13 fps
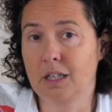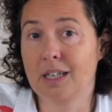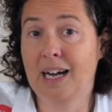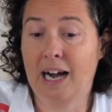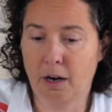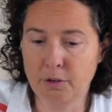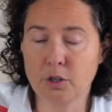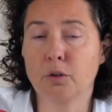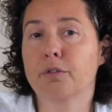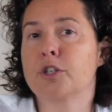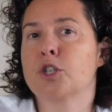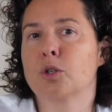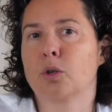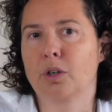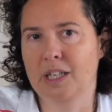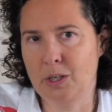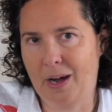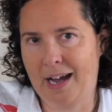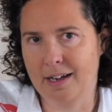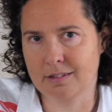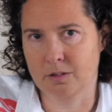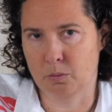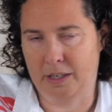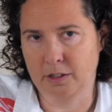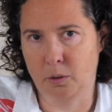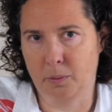How do you know for sure that you ask the
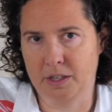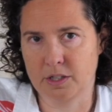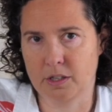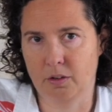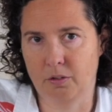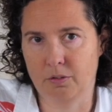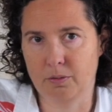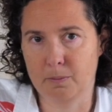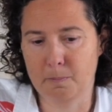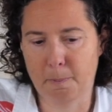right questions?